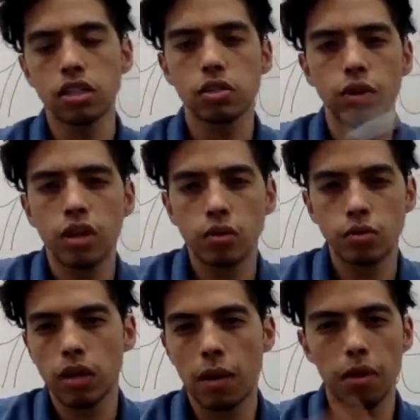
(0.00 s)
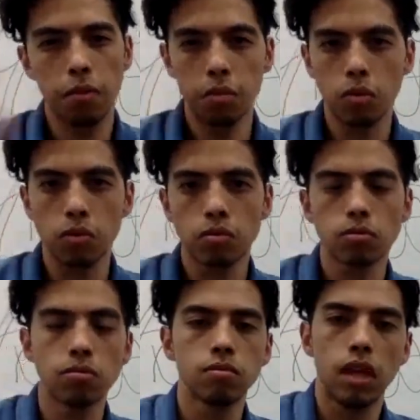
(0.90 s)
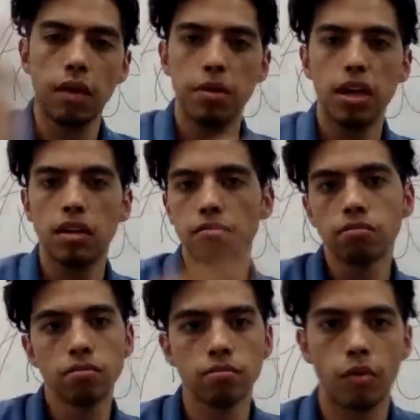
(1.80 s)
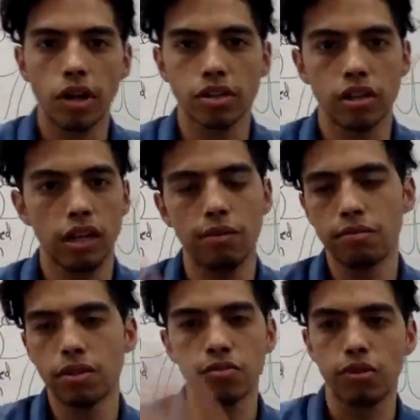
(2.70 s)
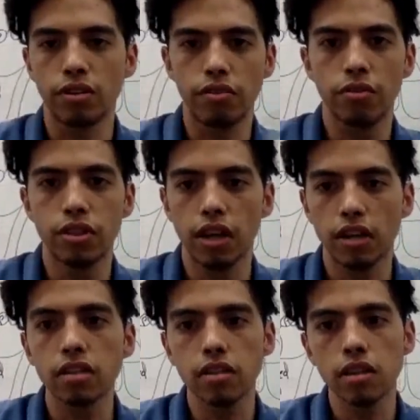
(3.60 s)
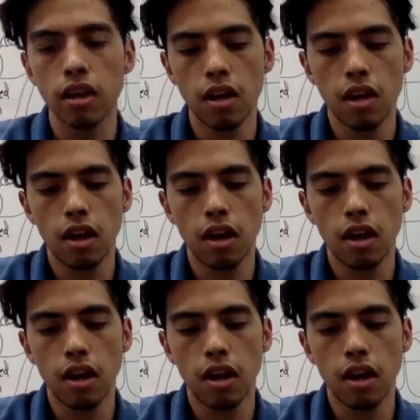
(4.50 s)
Just so we know how many people came in and watched it, even just for a few seconds.